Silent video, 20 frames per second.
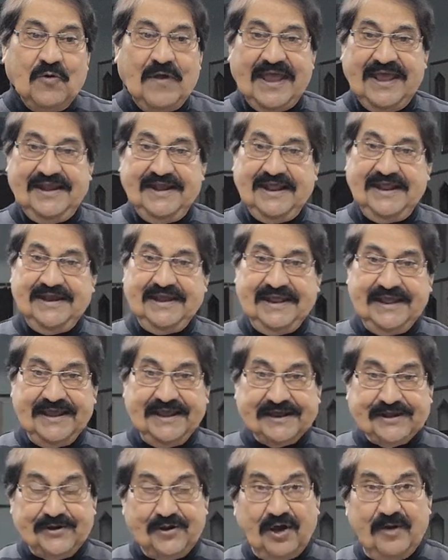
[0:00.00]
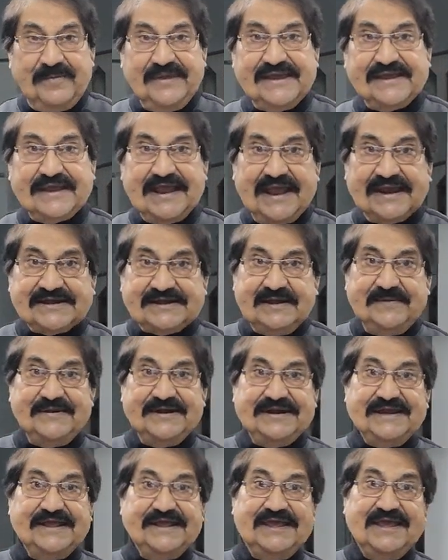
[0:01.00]
when an economic
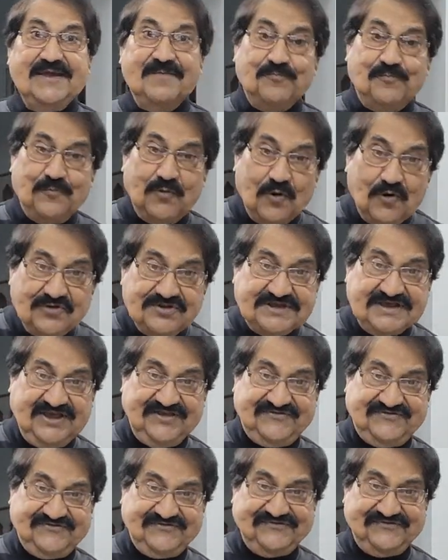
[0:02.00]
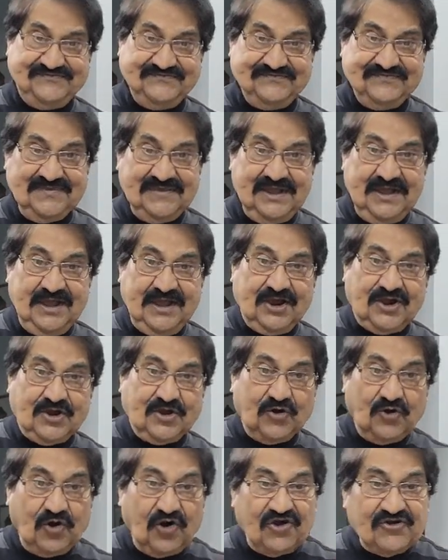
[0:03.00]
activity imposes
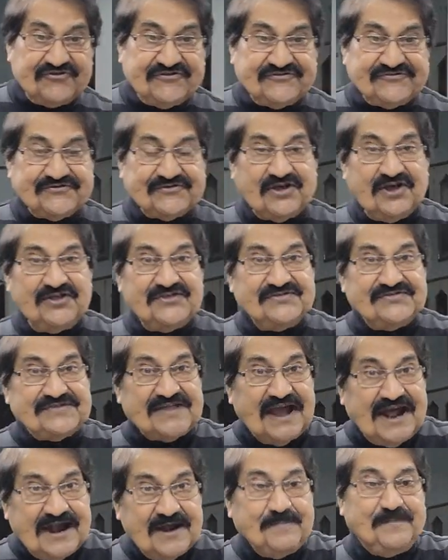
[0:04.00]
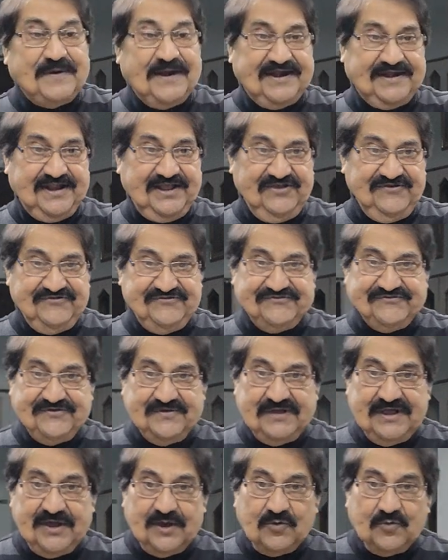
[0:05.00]
costs on third
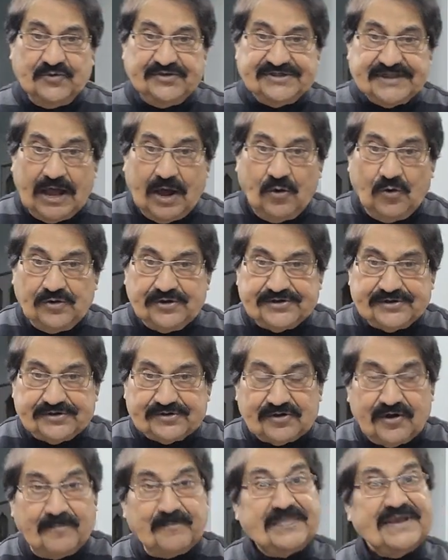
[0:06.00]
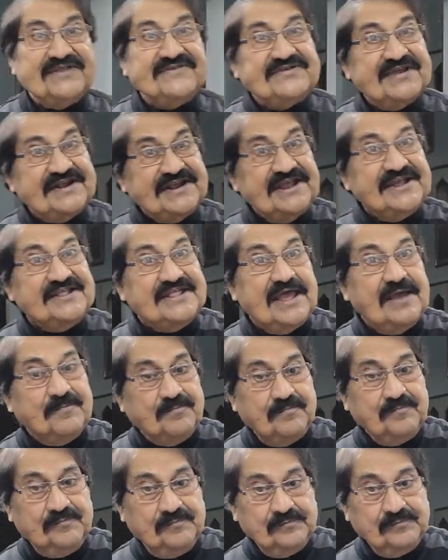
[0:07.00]
parties without compensating
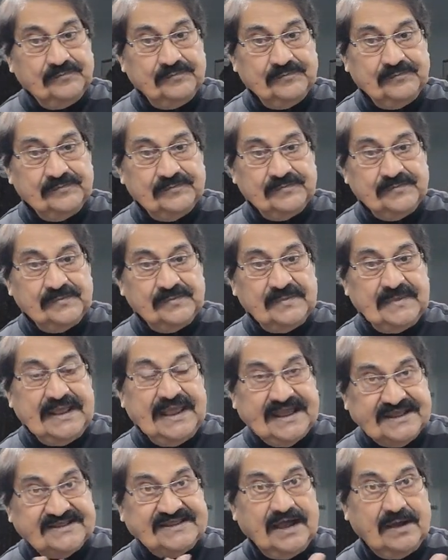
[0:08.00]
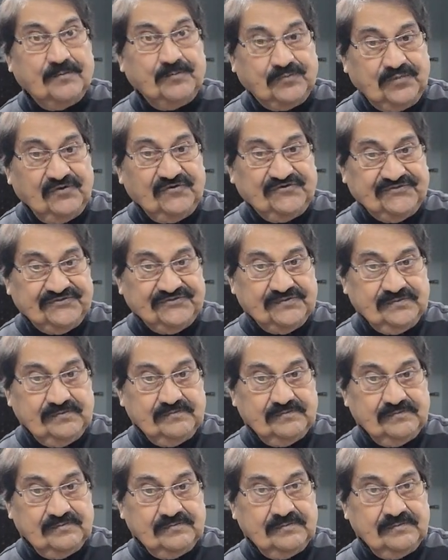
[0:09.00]
them. Examples: